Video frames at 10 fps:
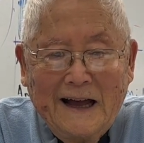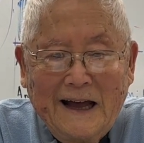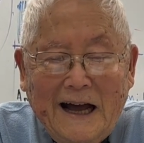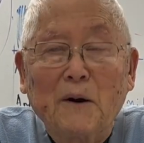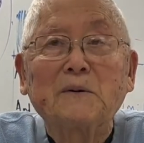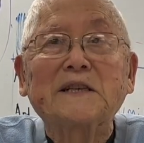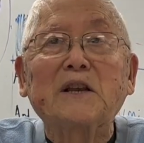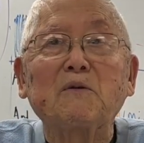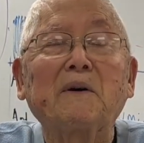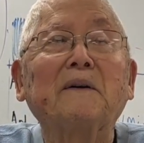I was a
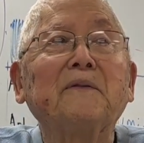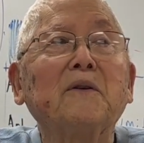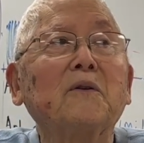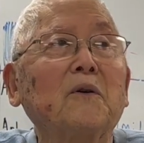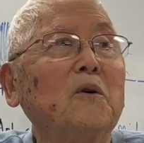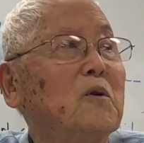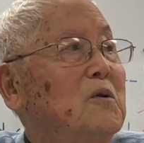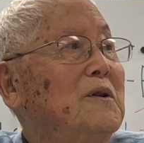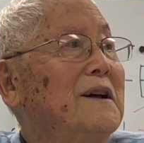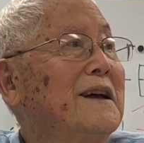
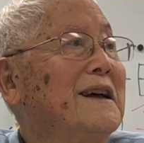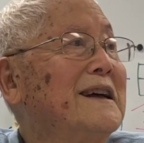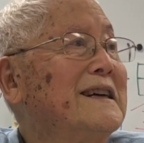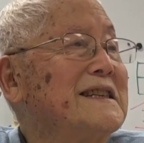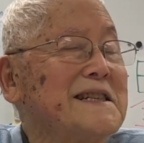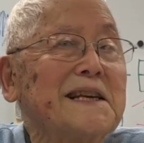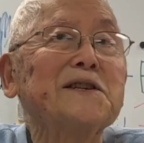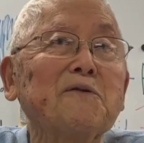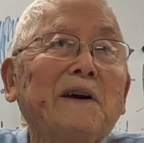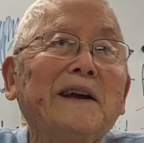12-year-old,
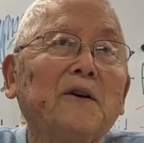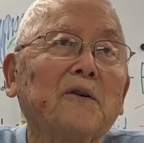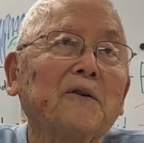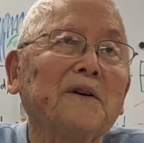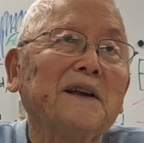sixth grader